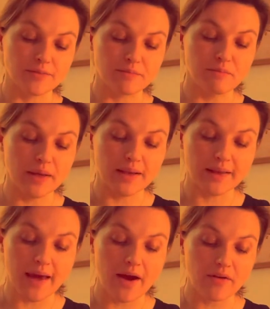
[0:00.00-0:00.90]
been
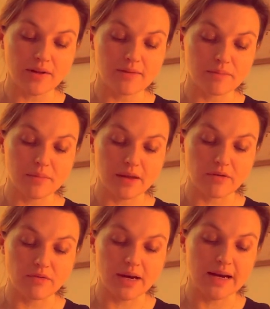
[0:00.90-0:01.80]
carrying something
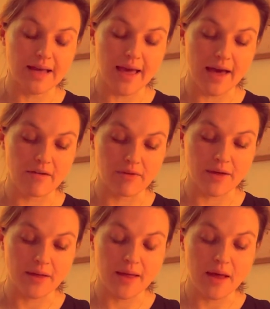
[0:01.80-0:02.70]
really heavy,
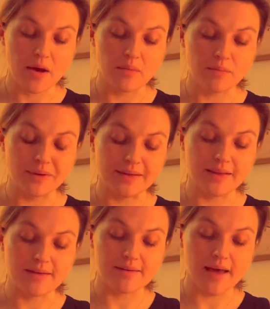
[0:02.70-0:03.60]
but
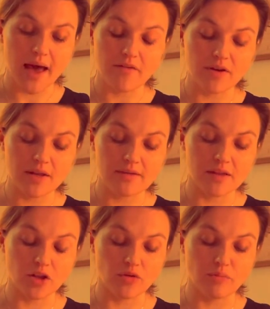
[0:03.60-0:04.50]
this heaviness
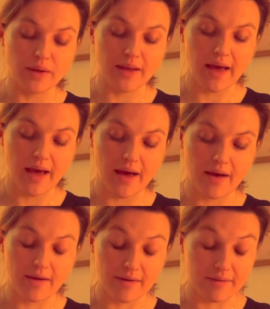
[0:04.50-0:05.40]
that you've been
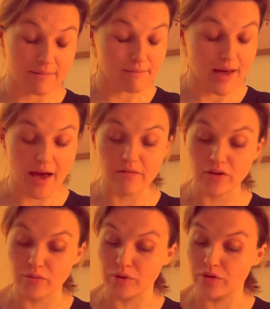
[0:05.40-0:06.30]
having
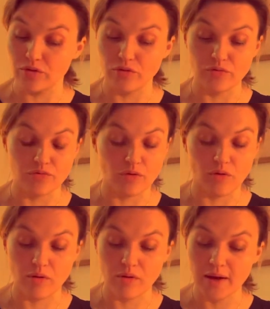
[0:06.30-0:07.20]
with you
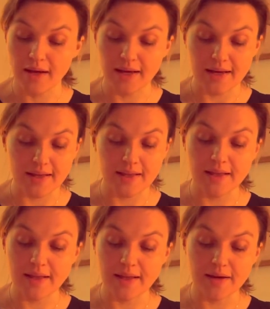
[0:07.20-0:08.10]
for a
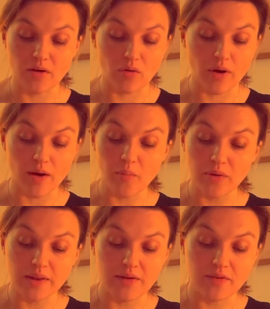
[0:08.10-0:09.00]
year or
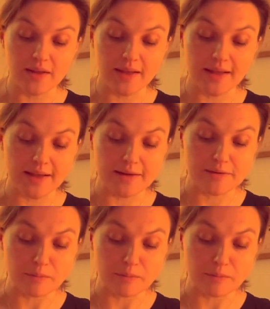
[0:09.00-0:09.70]
couple even years